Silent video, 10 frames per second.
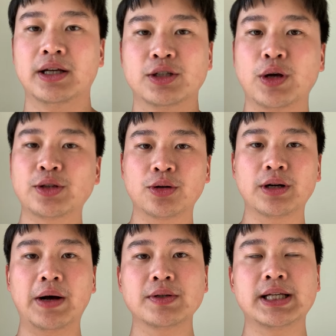So I told her,
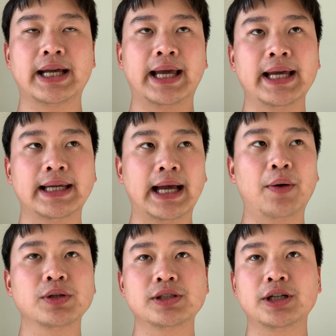I was like, hey, I
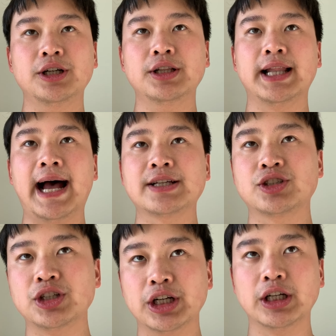was here
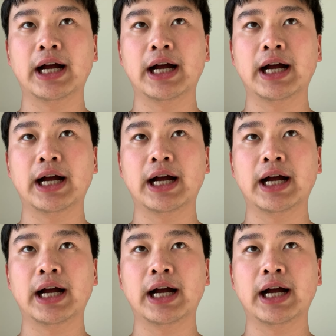last year.